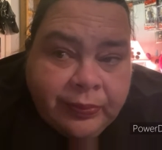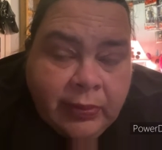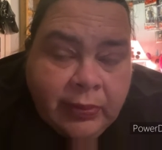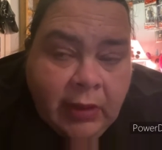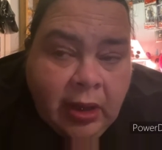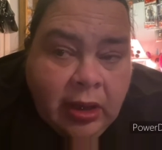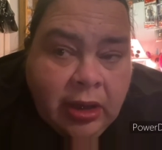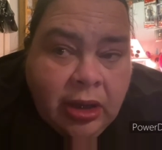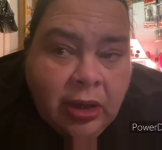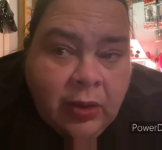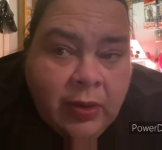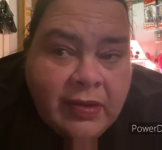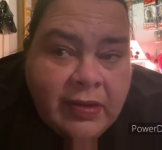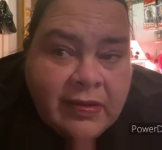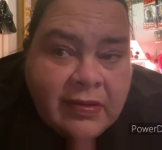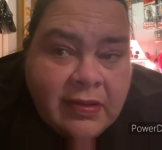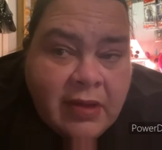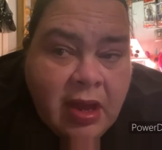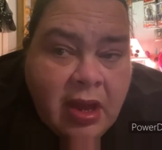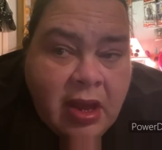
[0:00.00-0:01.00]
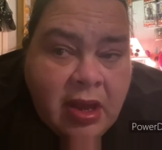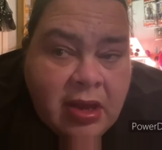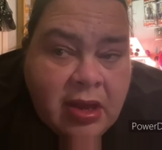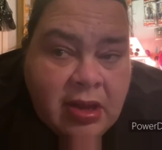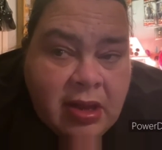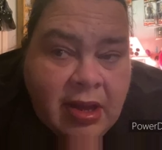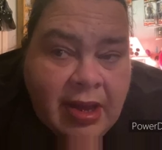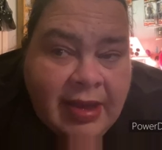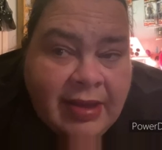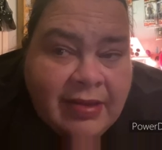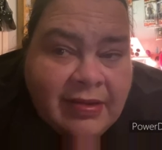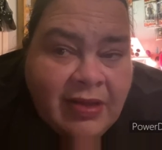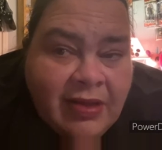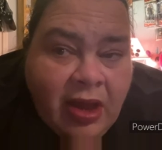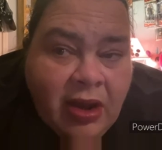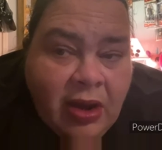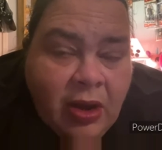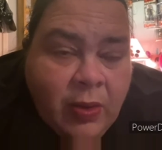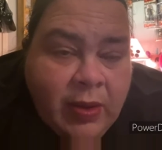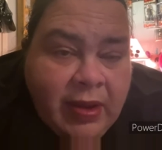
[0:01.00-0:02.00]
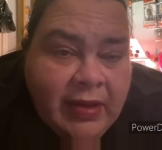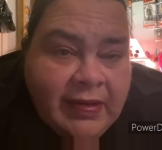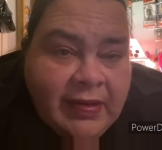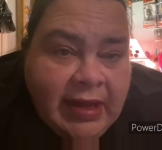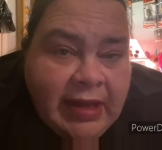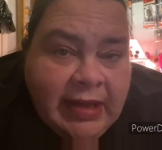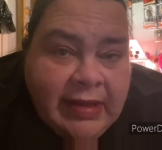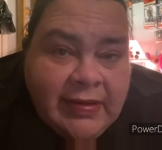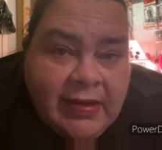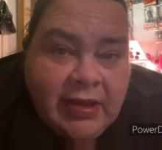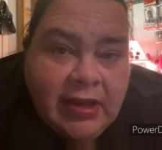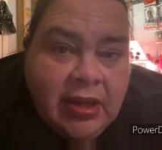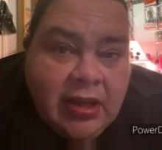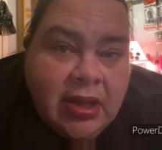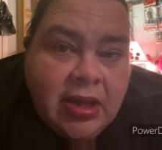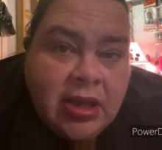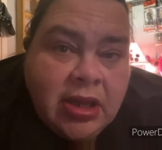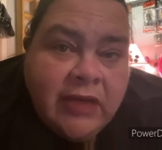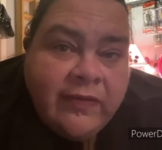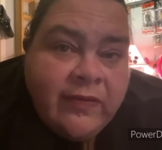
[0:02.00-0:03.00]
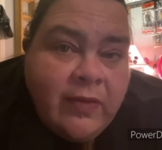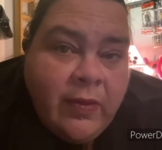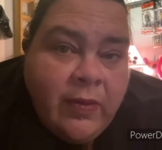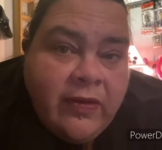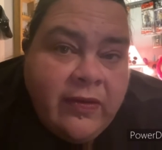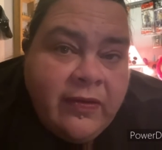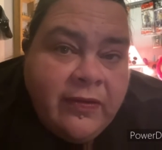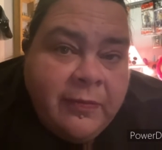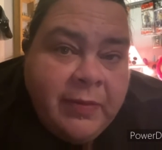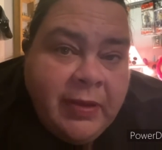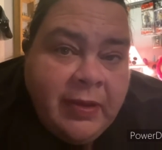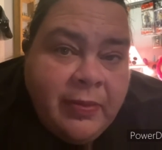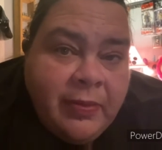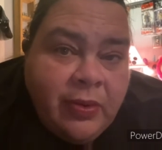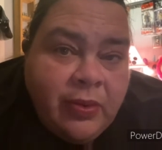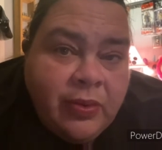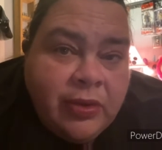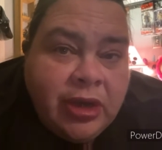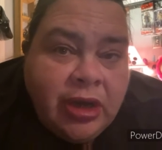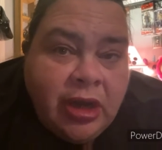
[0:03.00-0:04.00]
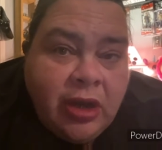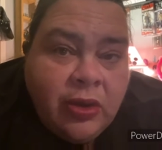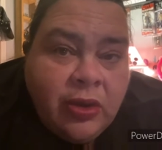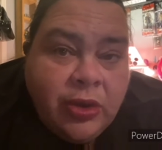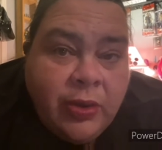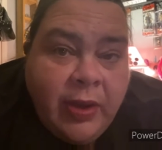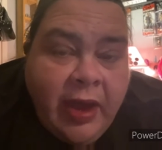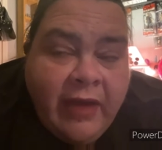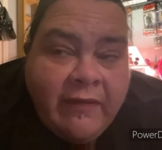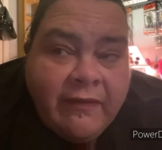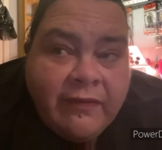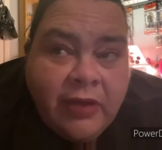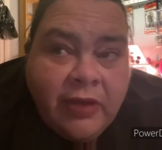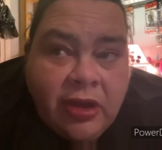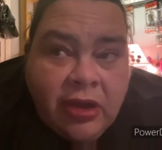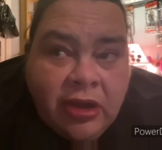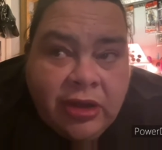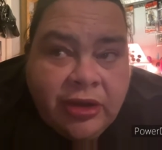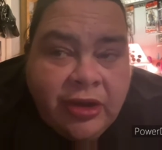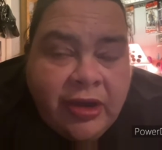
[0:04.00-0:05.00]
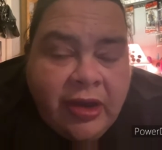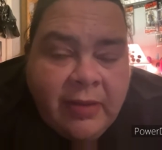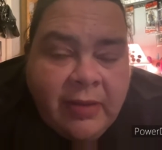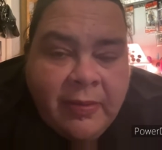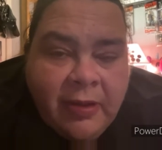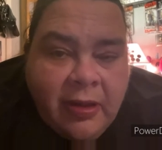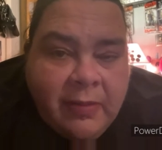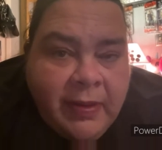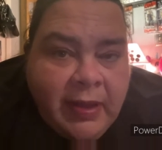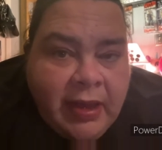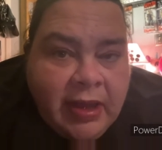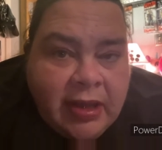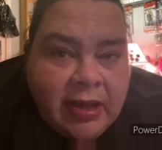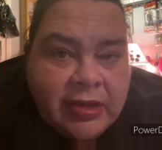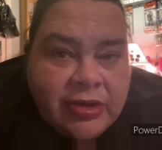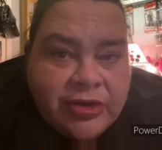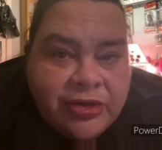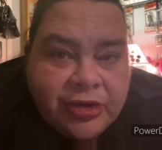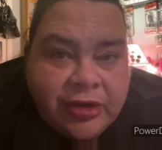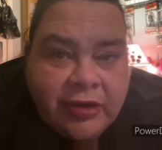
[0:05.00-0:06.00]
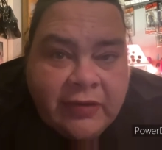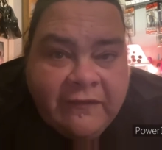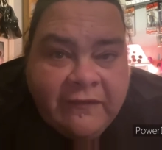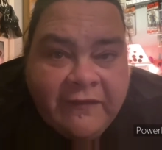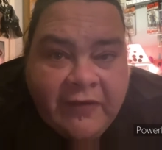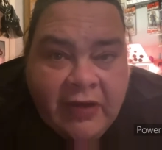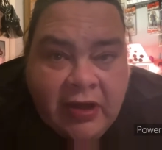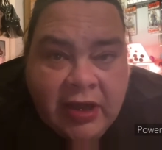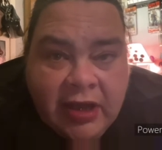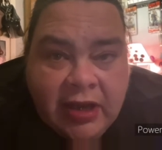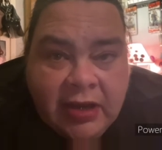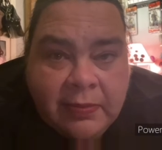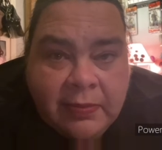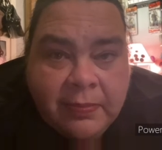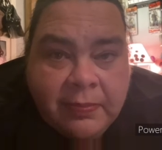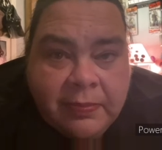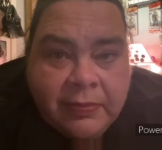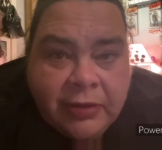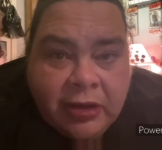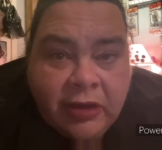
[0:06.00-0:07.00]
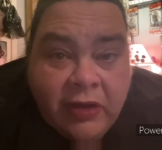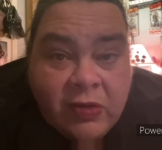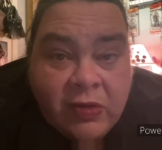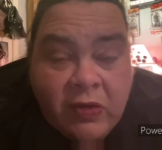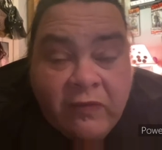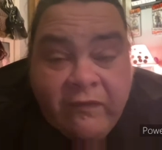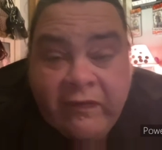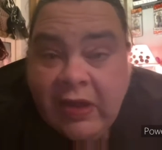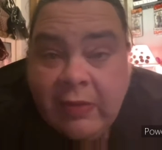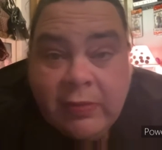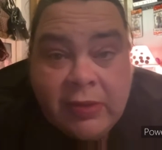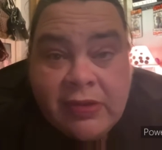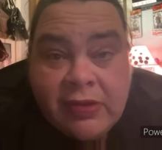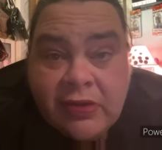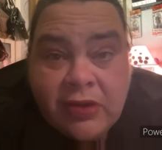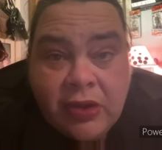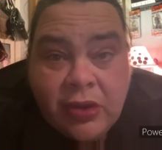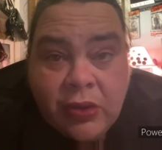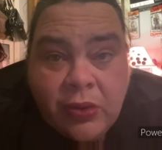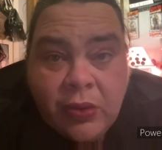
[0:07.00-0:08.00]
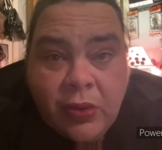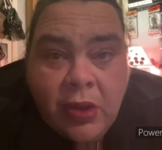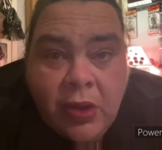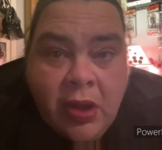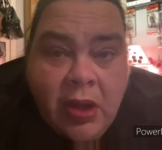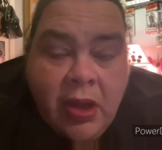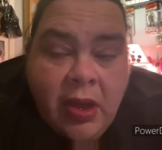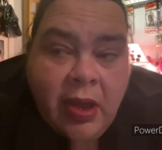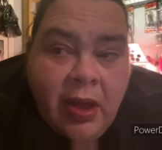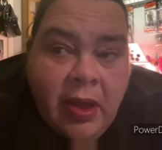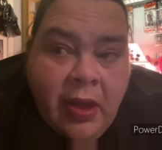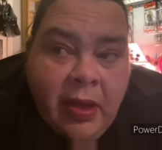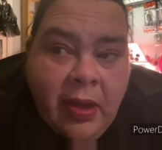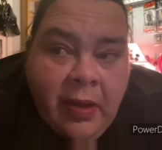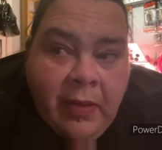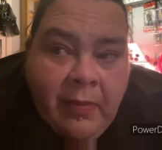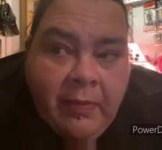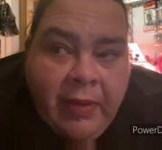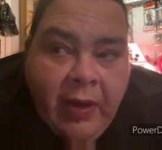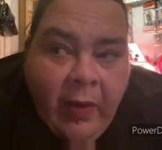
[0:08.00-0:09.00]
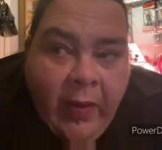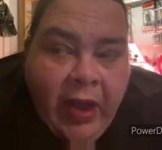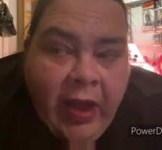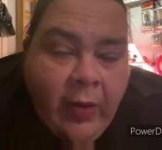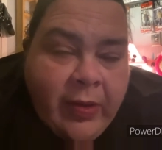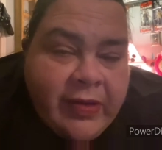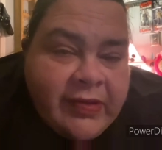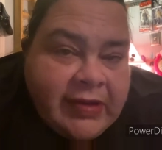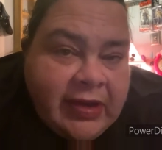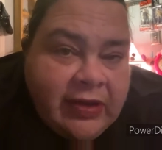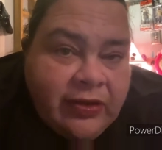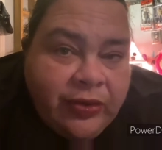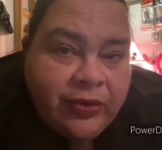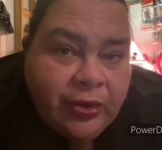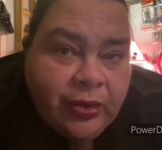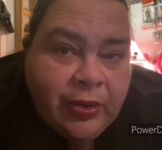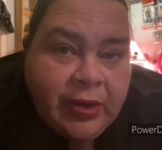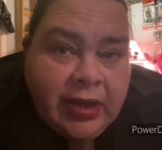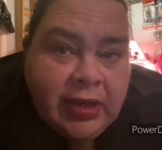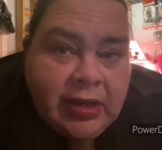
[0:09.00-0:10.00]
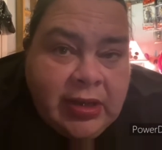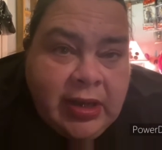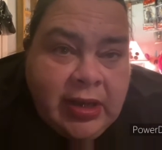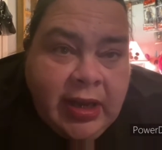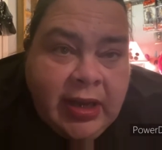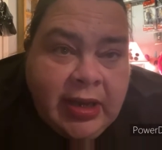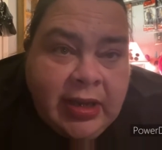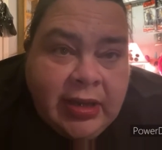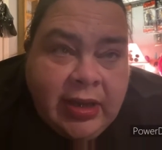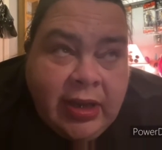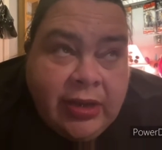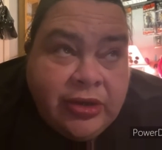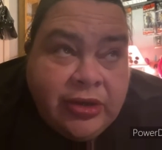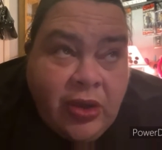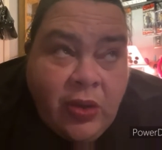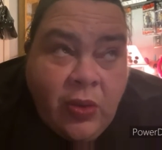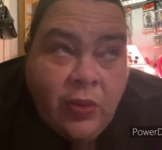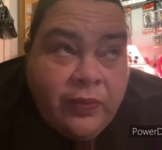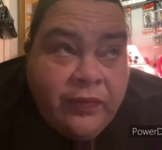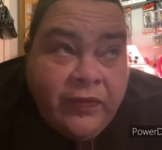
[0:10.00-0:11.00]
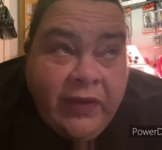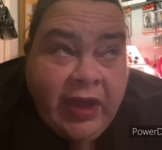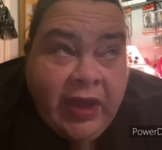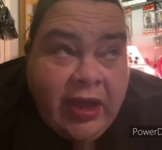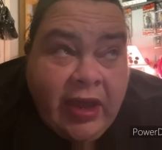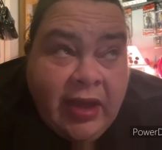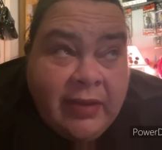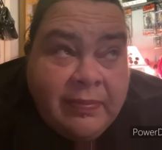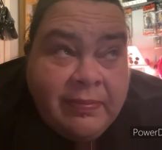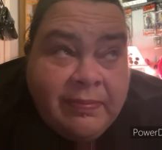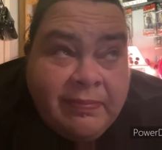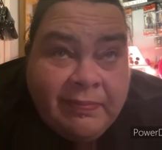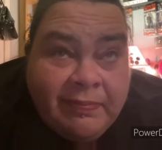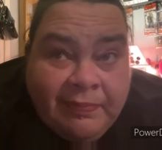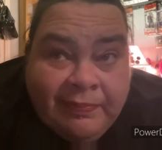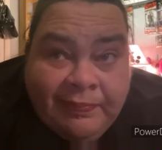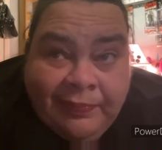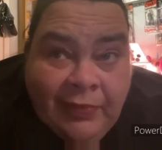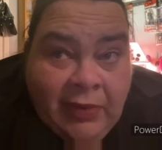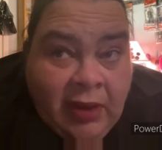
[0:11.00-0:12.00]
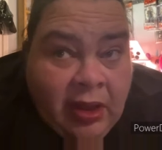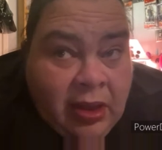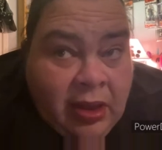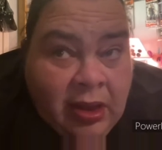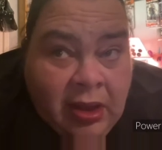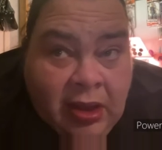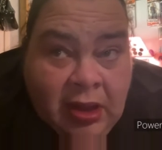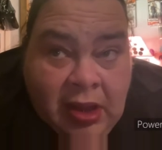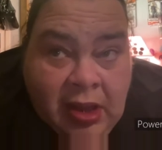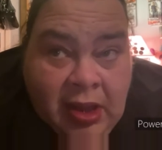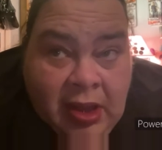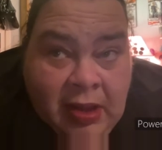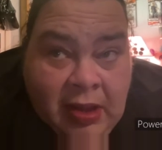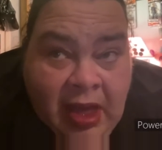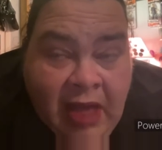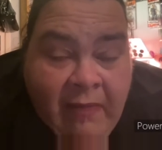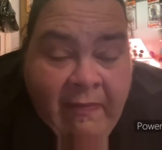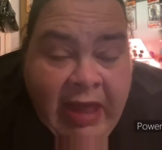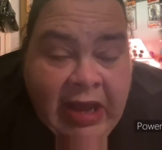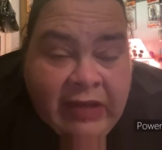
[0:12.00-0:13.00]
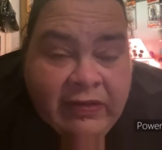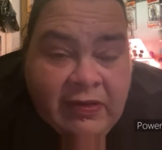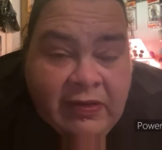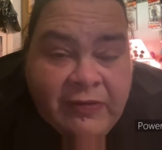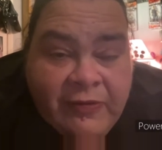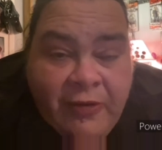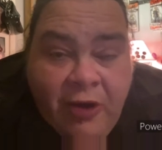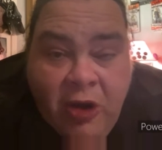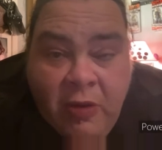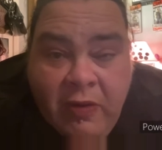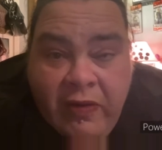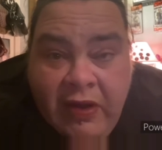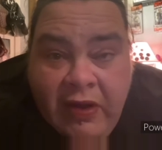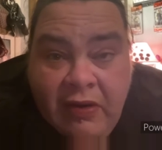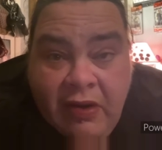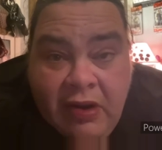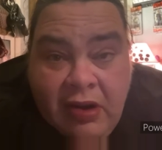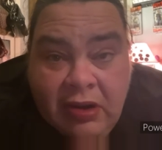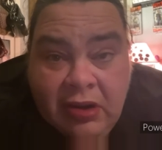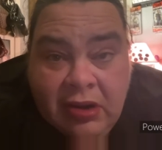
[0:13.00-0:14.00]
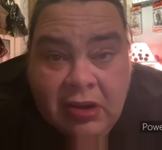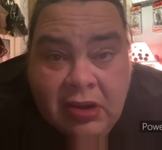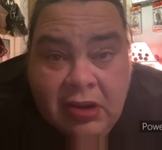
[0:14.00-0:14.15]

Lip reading: You know, it's not always easy living with people. You know, you're gonna bump heads, you're gonna fight. You know, that's what families do. But we always get through it. And I don't think I'd have made it this far without her.